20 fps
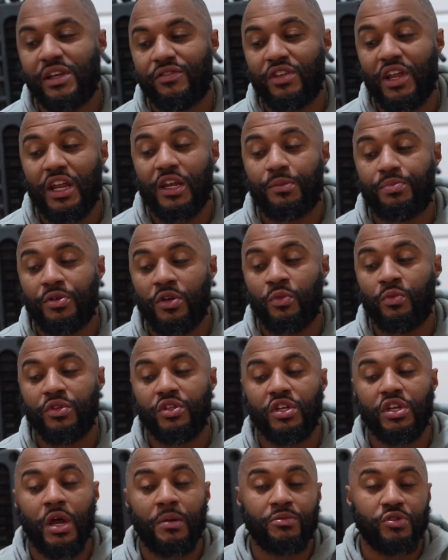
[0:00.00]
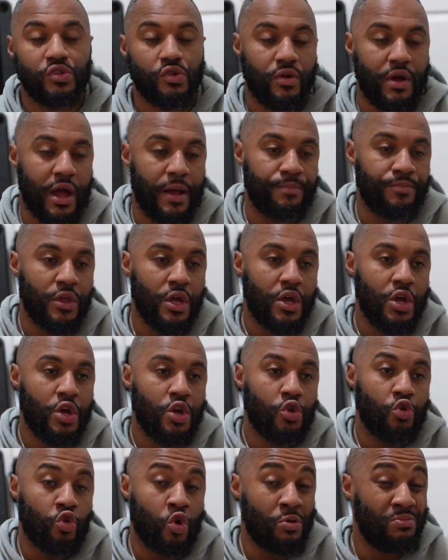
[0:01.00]
after that, depending on what the numbers are at.
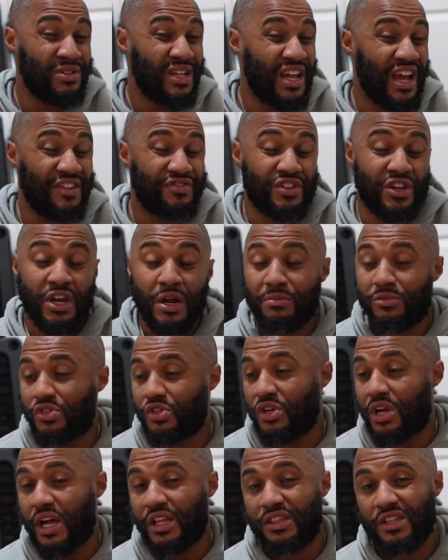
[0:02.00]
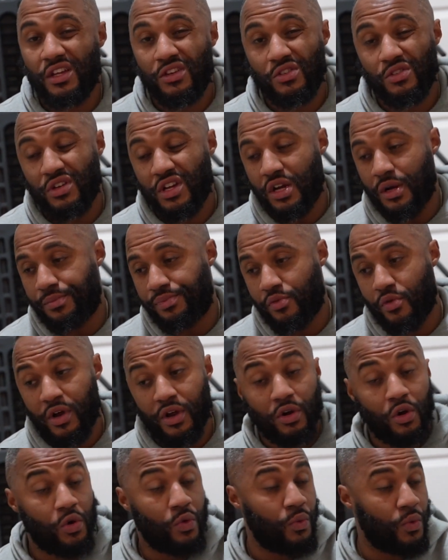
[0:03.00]
Normally, if the numbers are not there, you get a
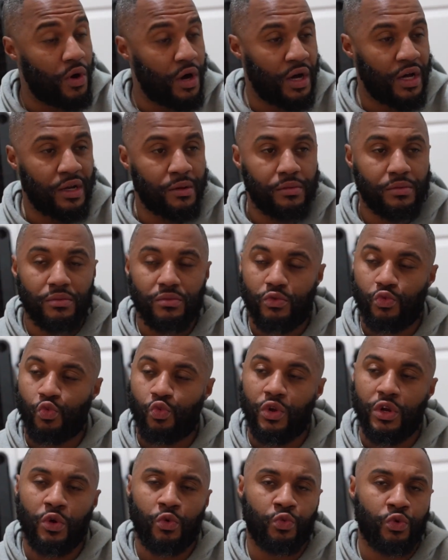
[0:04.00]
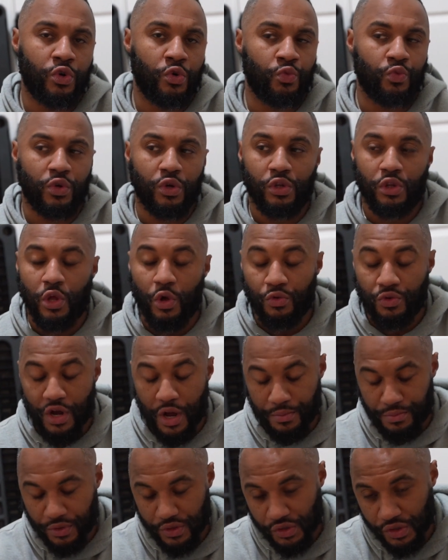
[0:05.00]
0.01, real low
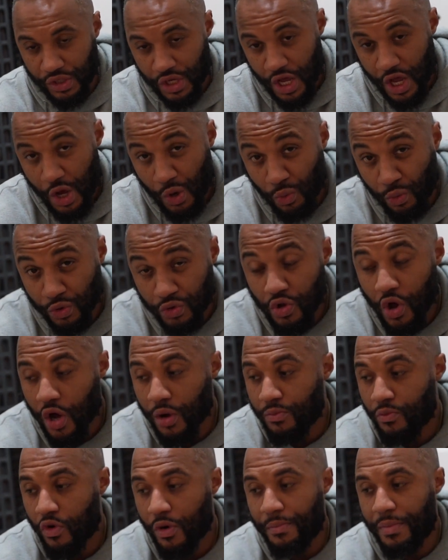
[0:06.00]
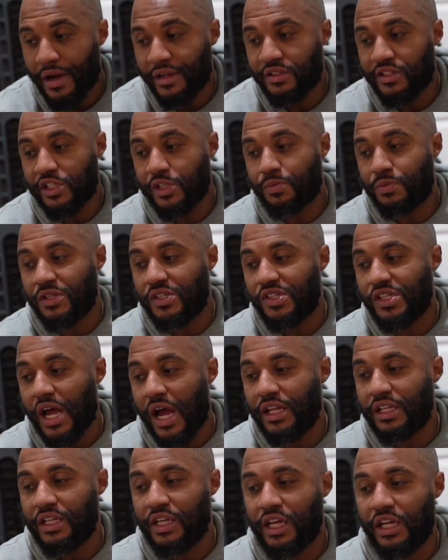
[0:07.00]
numbers. We'll talk more about this, but
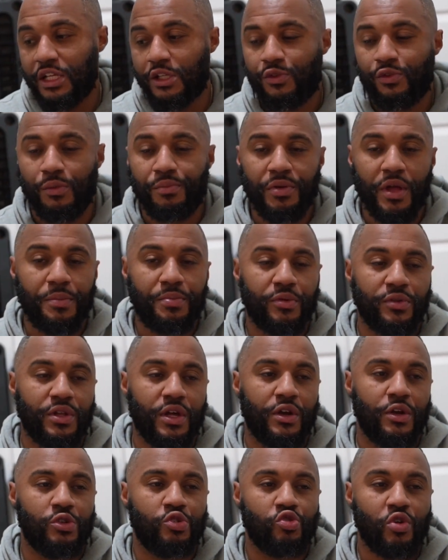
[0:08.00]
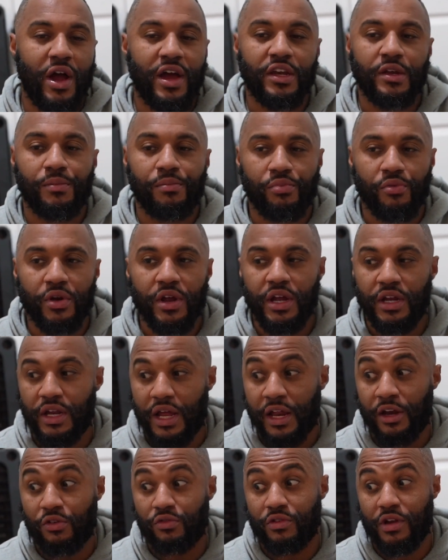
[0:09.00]
silent heats for people that are trying to breed
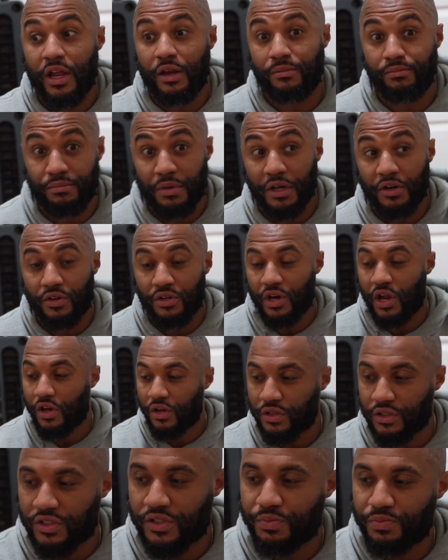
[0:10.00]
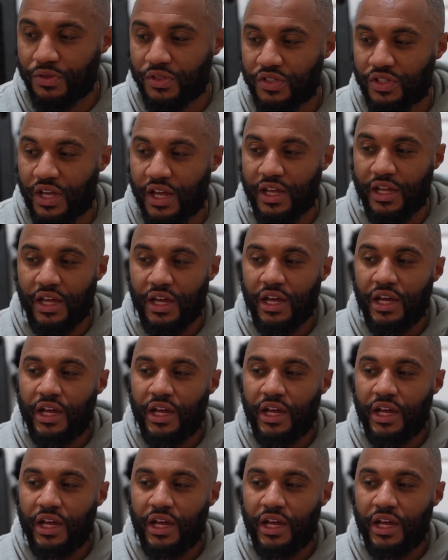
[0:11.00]
and create better dogs, per se,